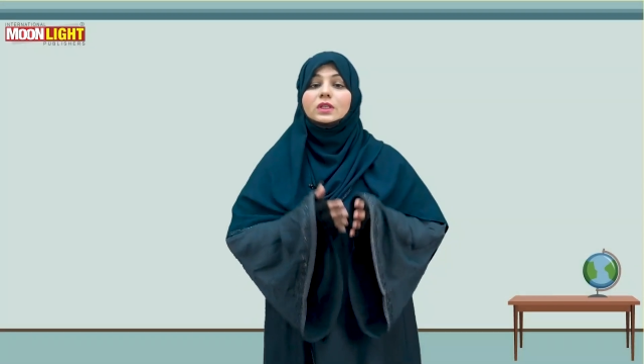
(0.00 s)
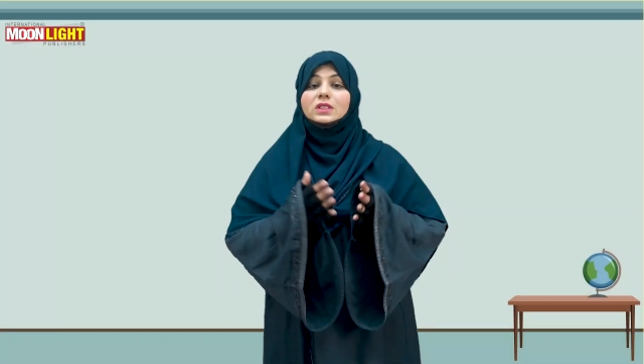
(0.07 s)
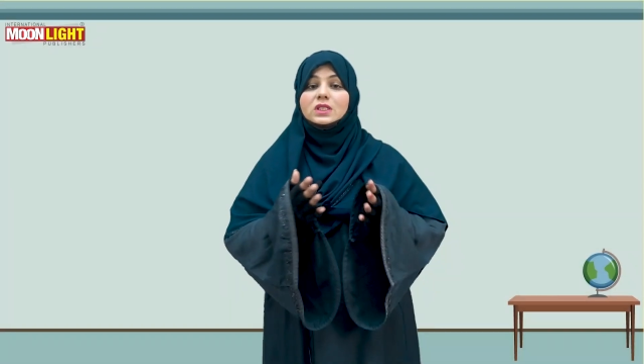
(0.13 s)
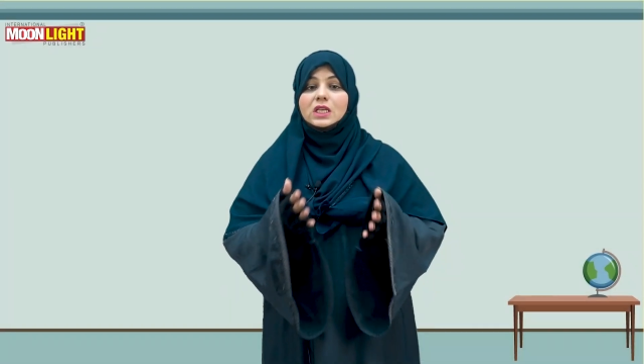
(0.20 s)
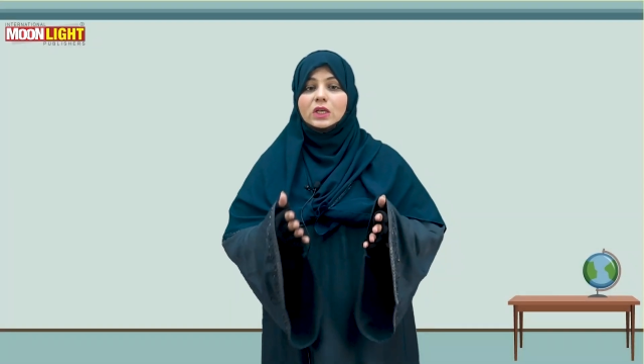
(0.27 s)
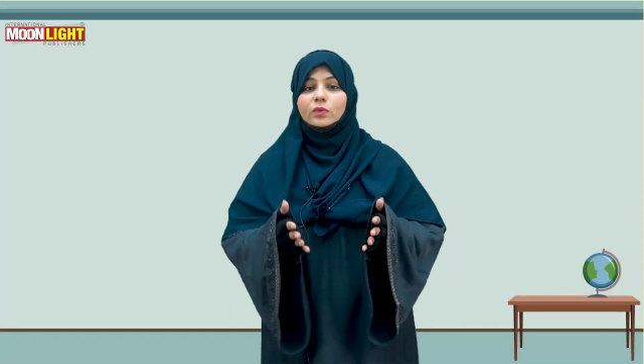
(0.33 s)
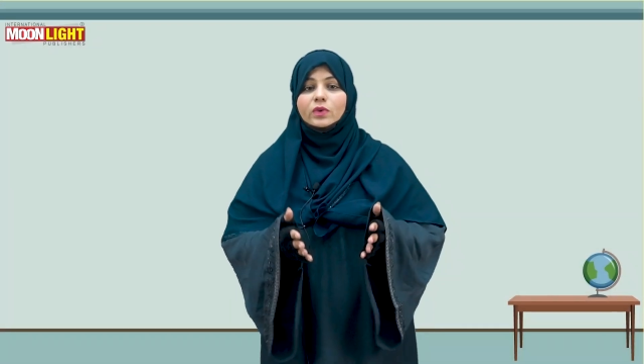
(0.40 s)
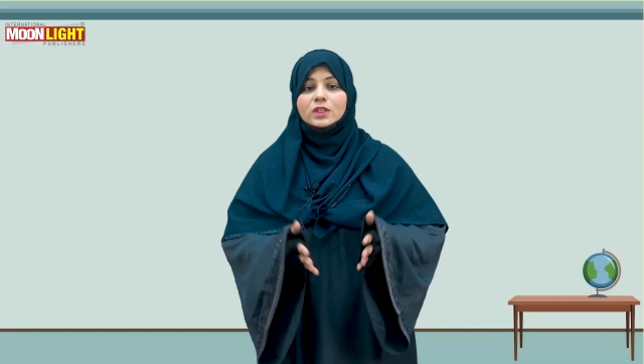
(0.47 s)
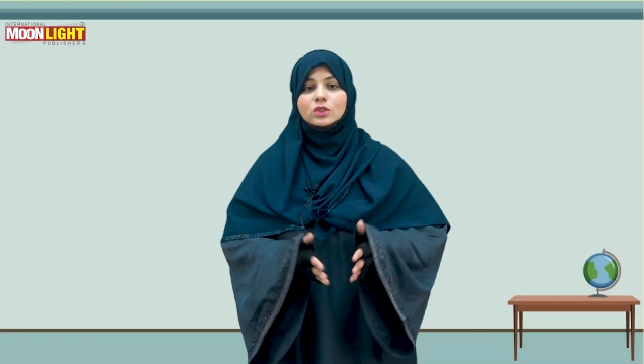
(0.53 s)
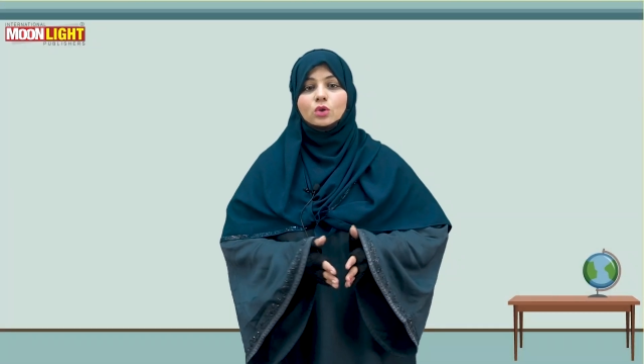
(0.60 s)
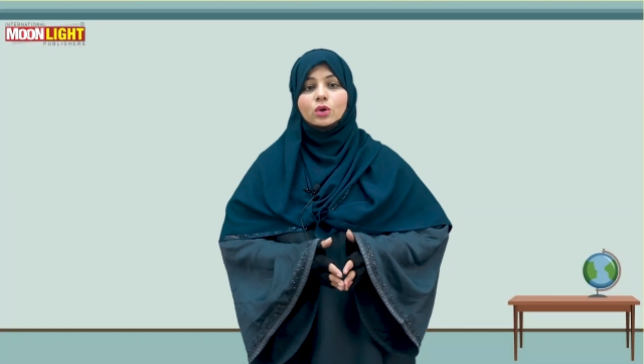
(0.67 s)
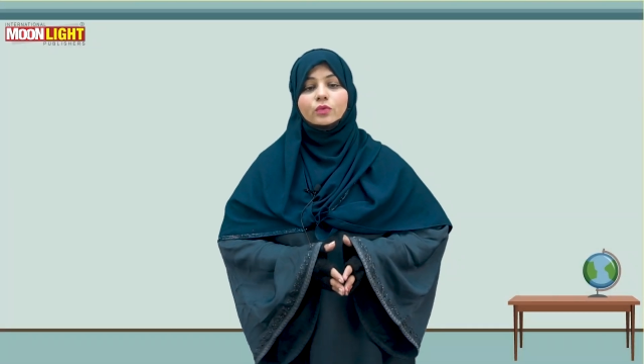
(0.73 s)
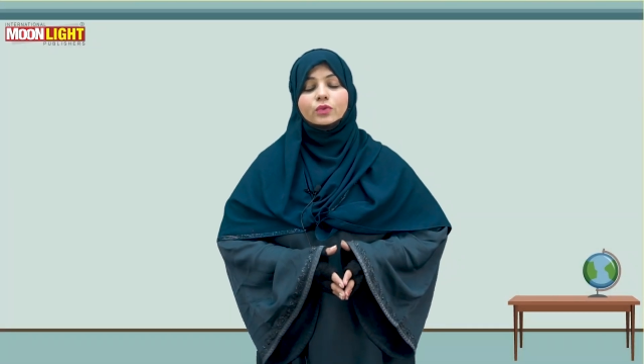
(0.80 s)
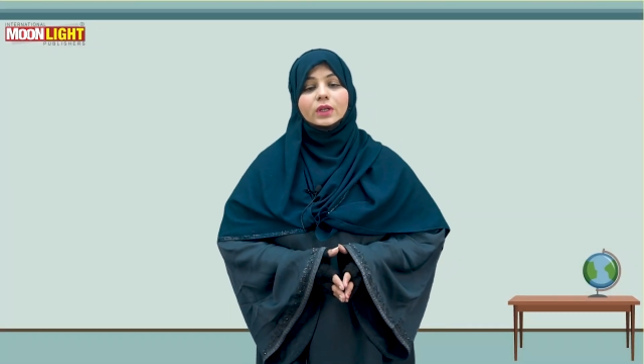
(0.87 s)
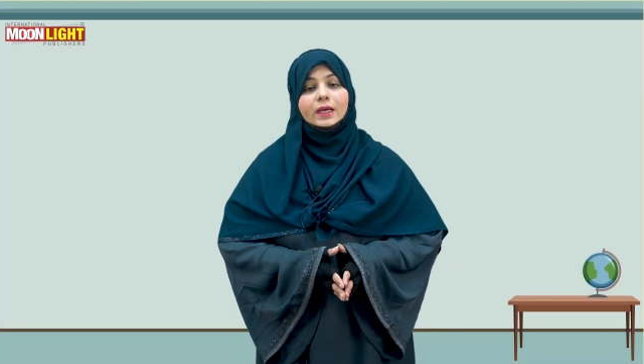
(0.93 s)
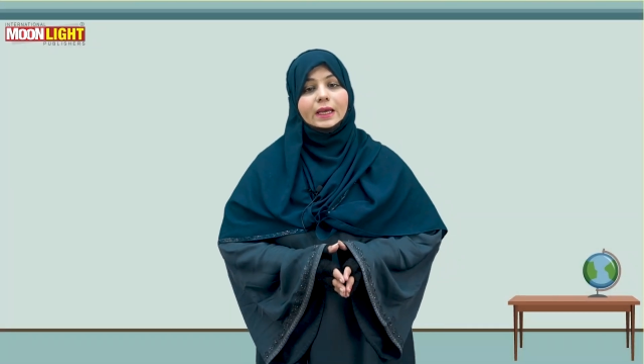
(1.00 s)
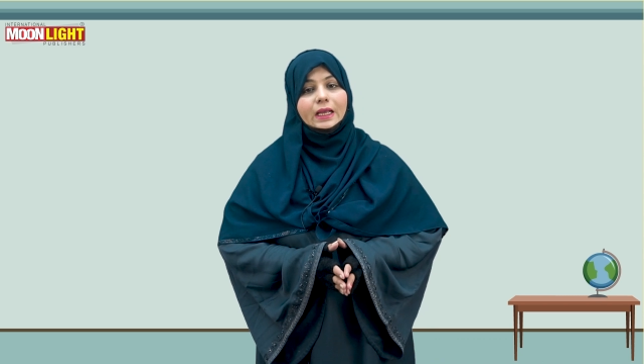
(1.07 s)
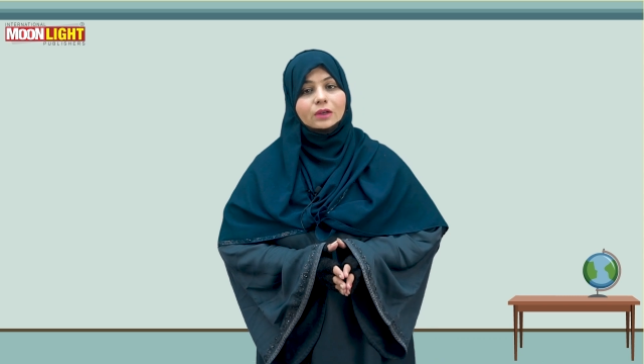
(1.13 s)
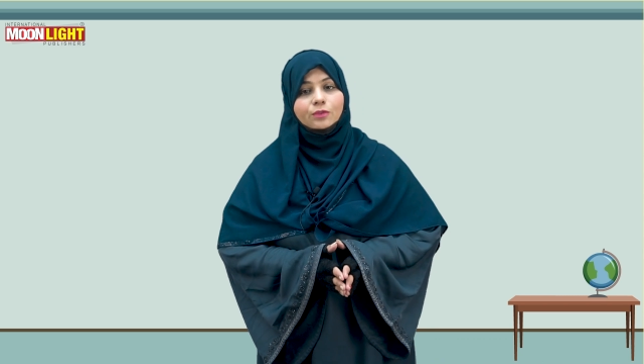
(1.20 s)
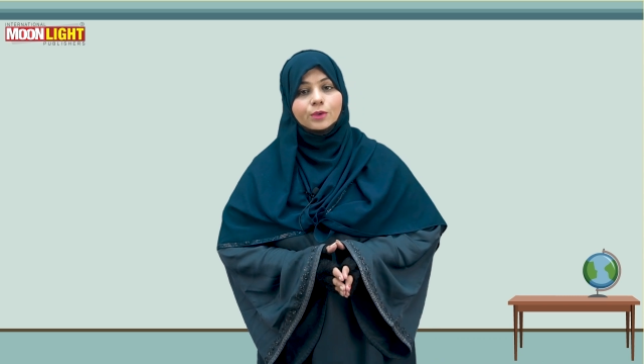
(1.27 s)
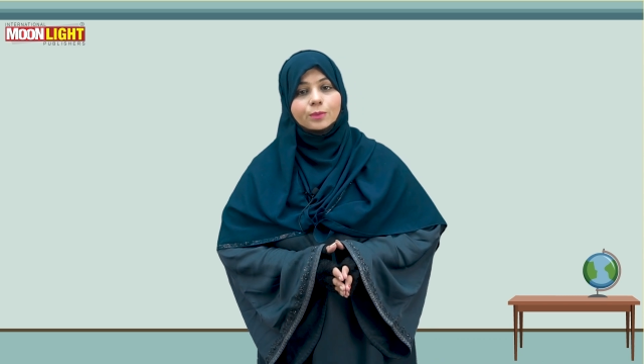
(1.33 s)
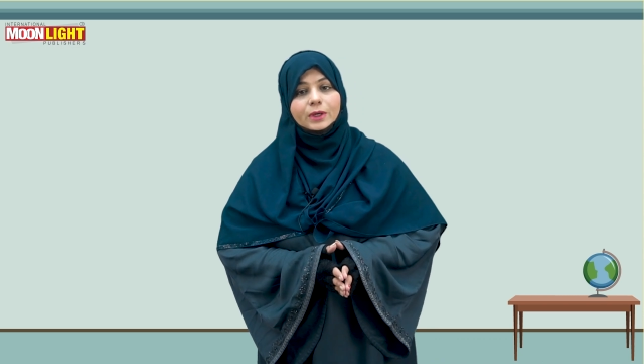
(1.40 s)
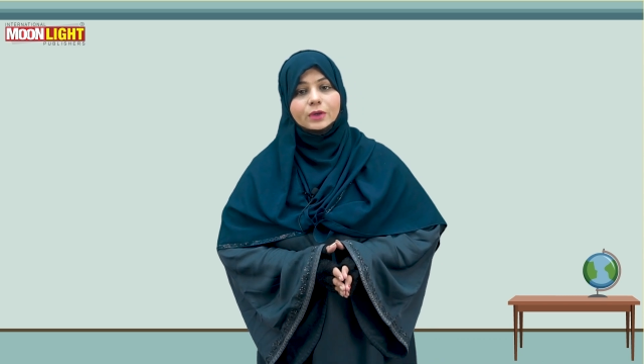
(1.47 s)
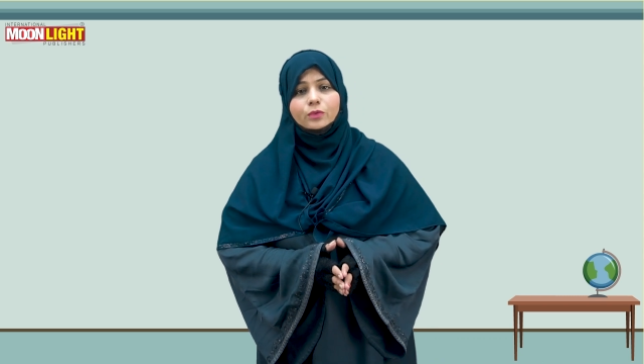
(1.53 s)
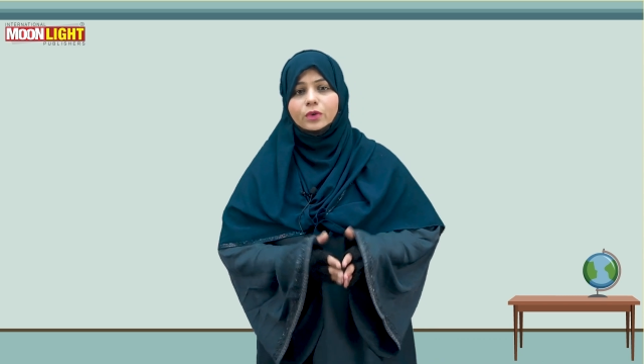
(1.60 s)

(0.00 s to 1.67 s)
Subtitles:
the sequence of the alphabet,